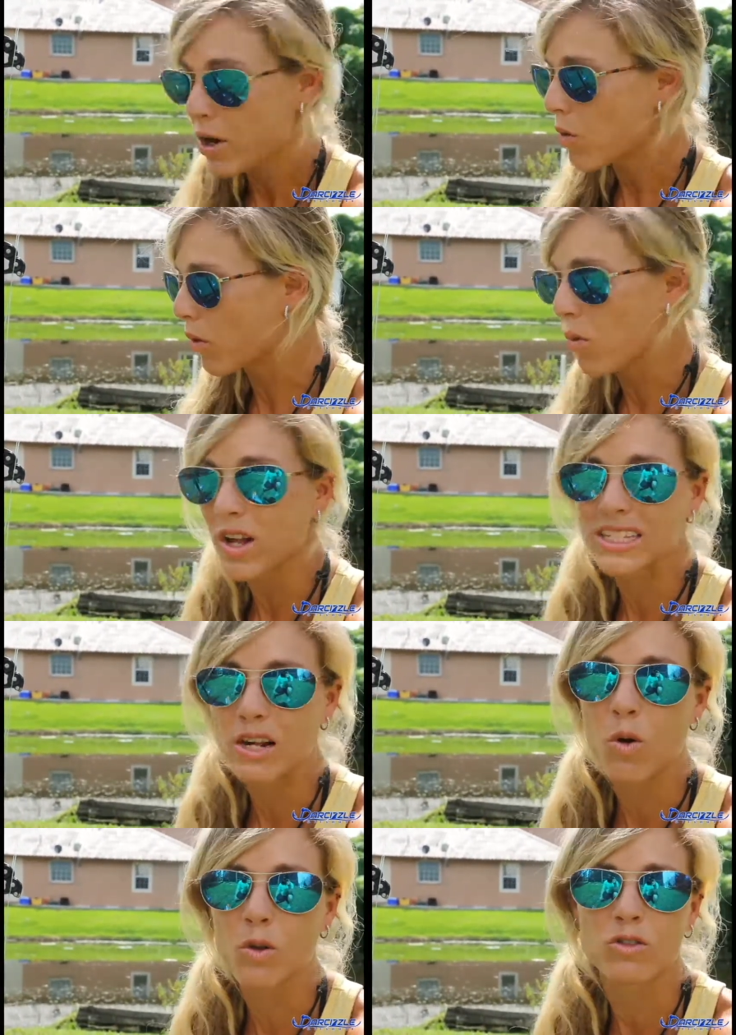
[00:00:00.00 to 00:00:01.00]
or ones that
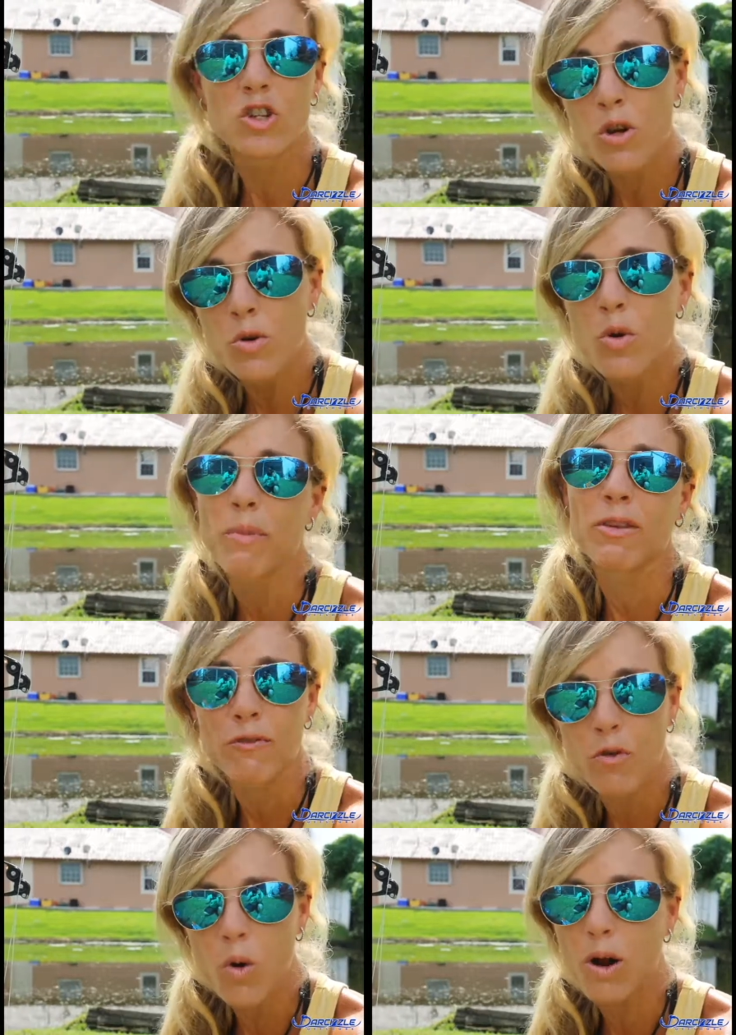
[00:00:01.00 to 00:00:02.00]
hold 2 up to
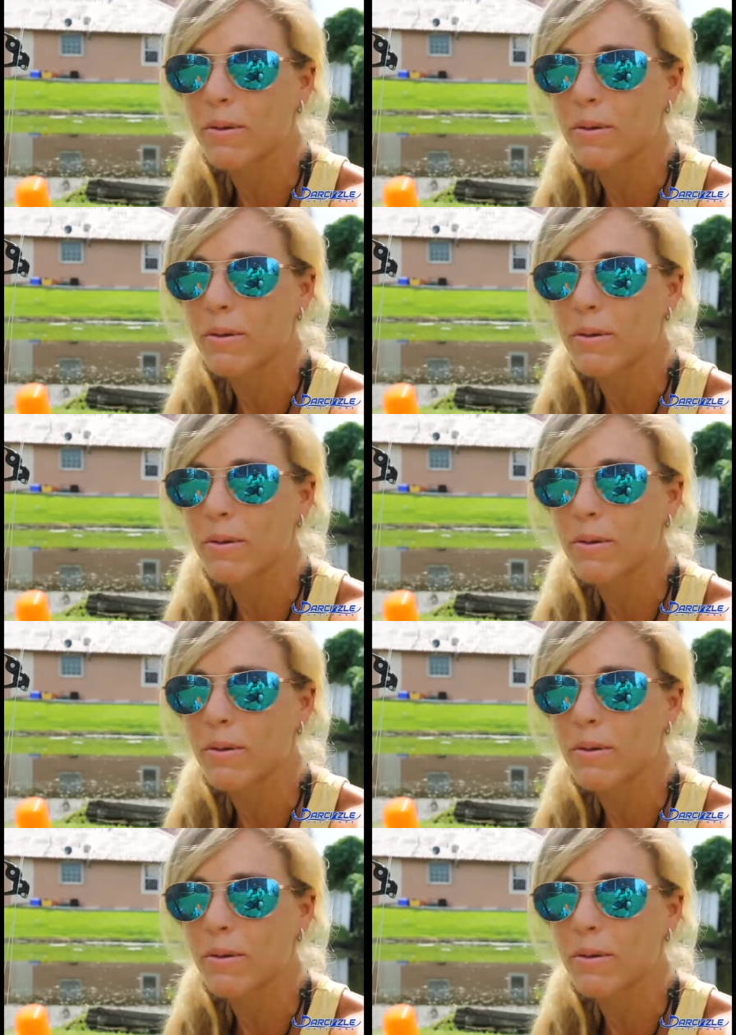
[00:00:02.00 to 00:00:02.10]
4,